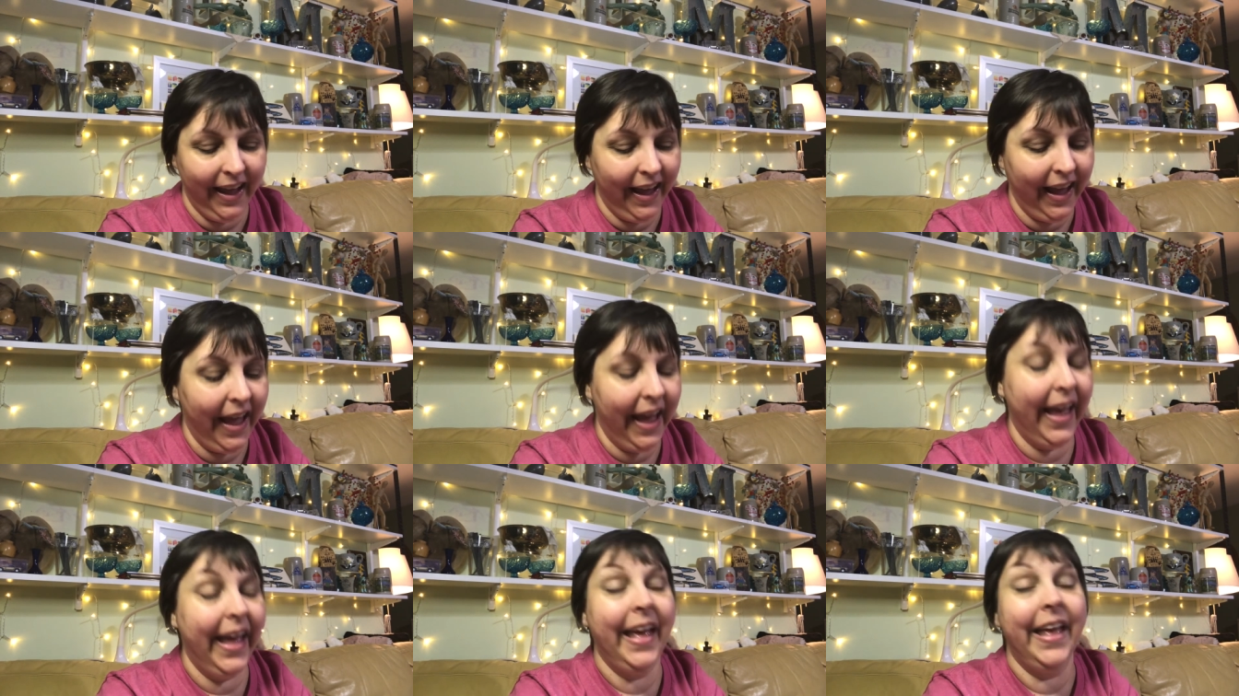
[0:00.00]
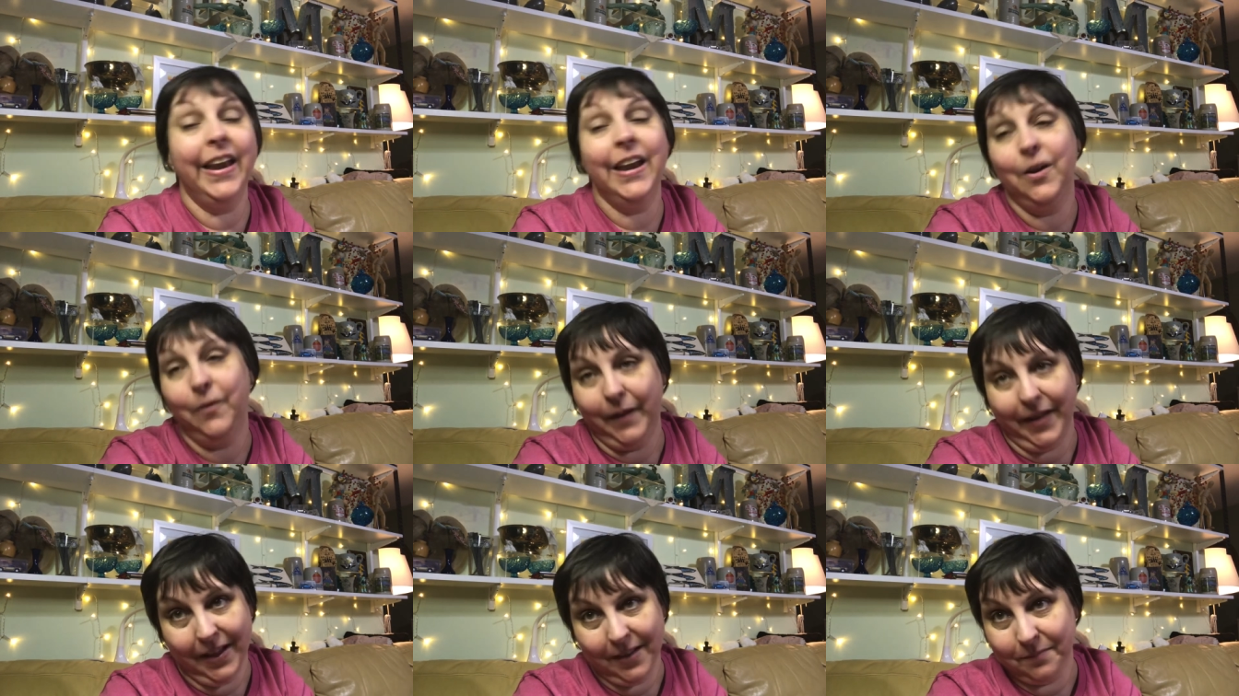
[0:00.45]

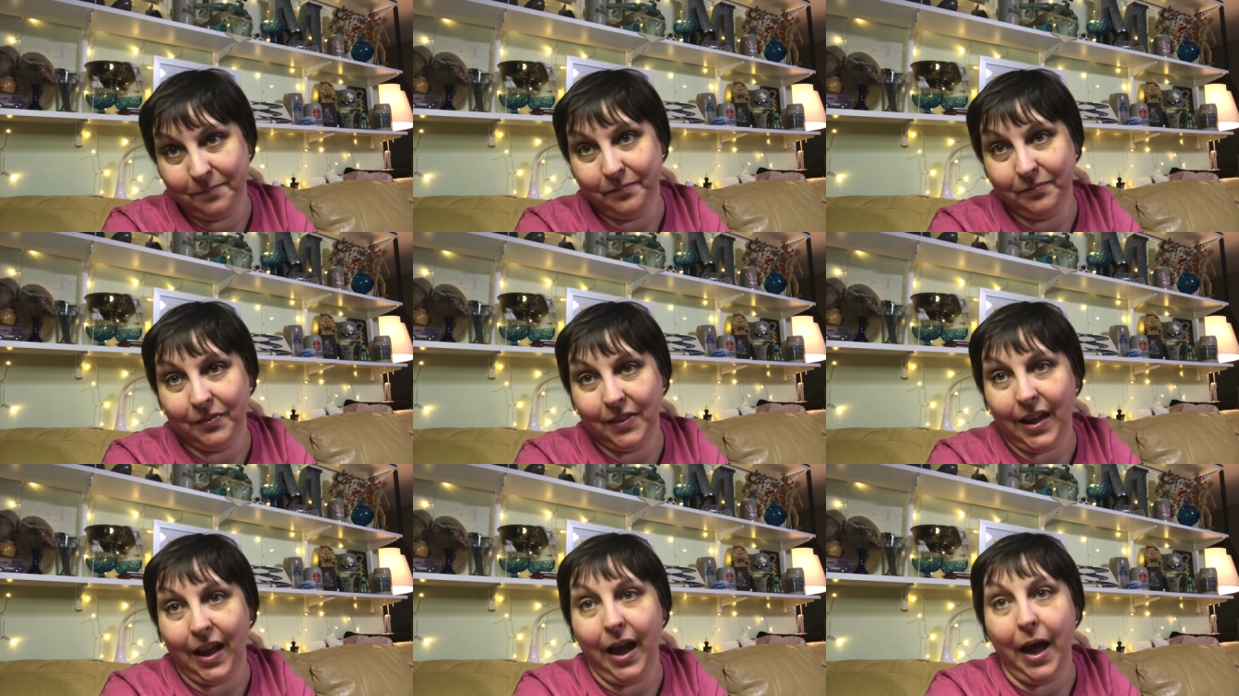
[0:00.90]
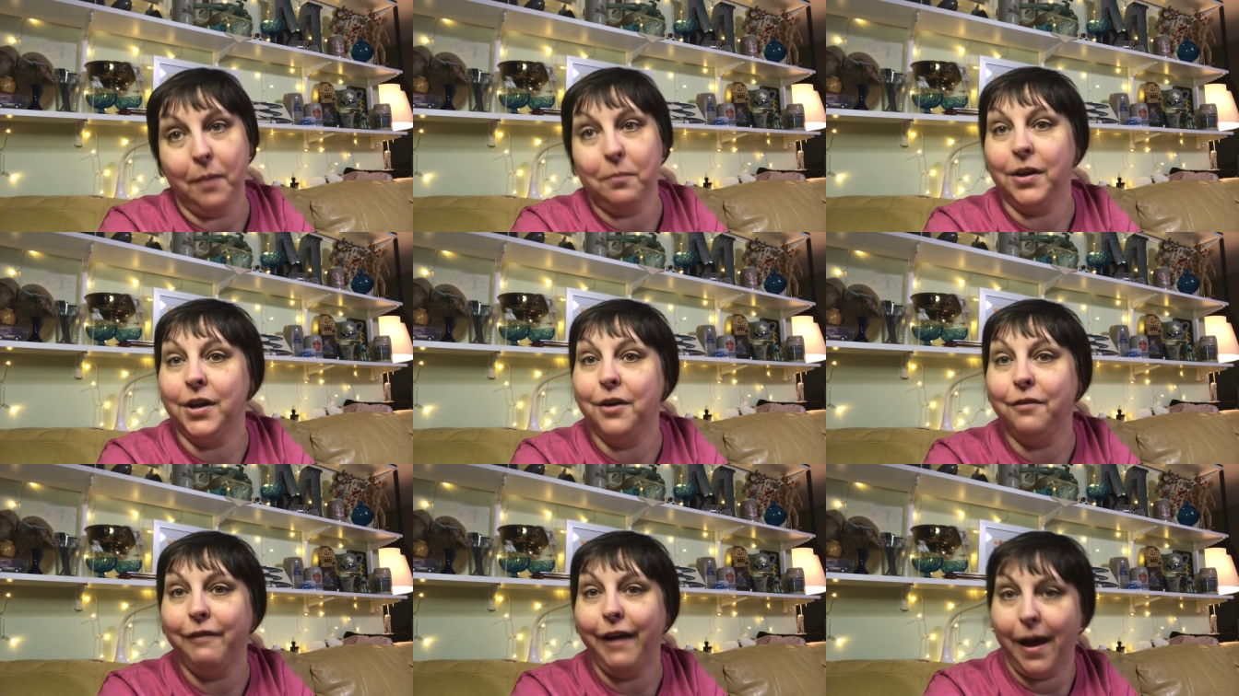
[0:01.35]
anyway, I'm
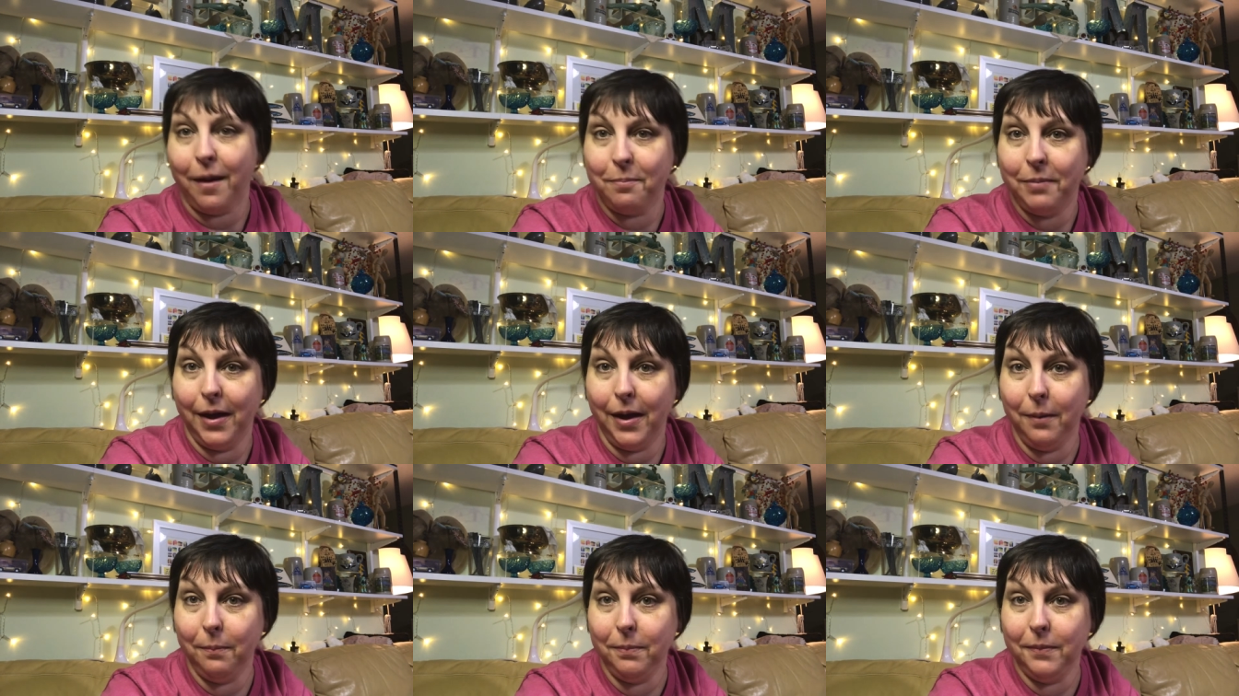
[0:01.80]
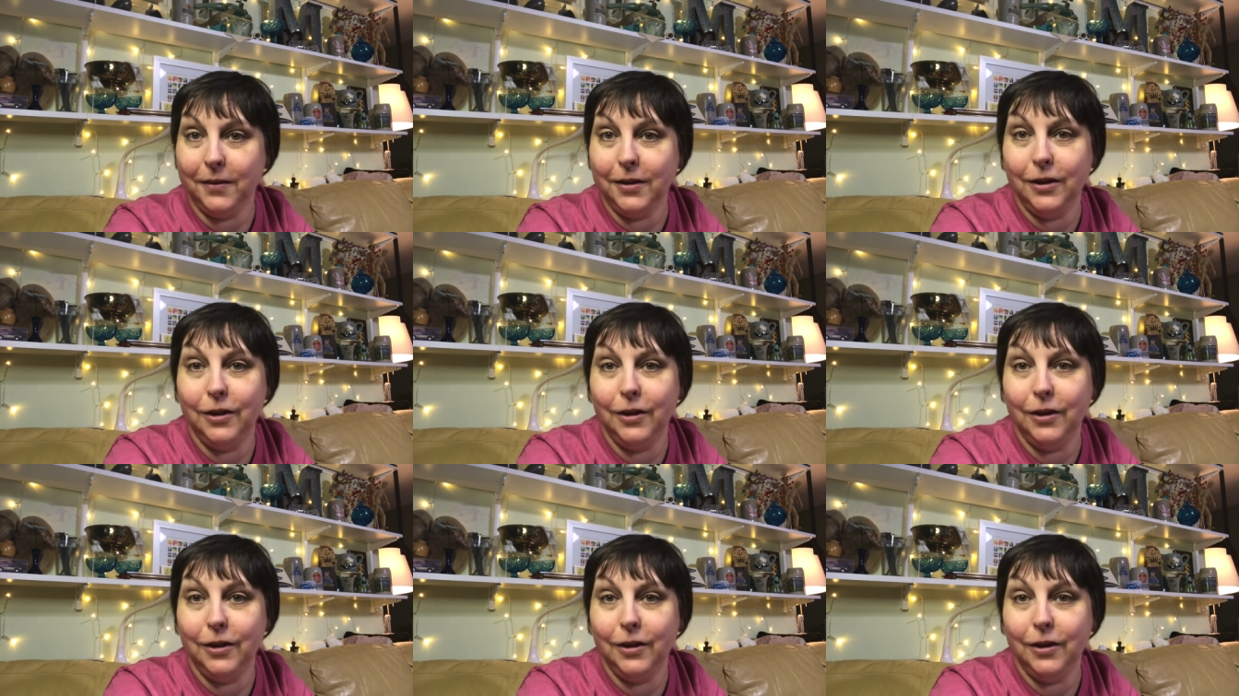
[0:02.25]
going to wrap up.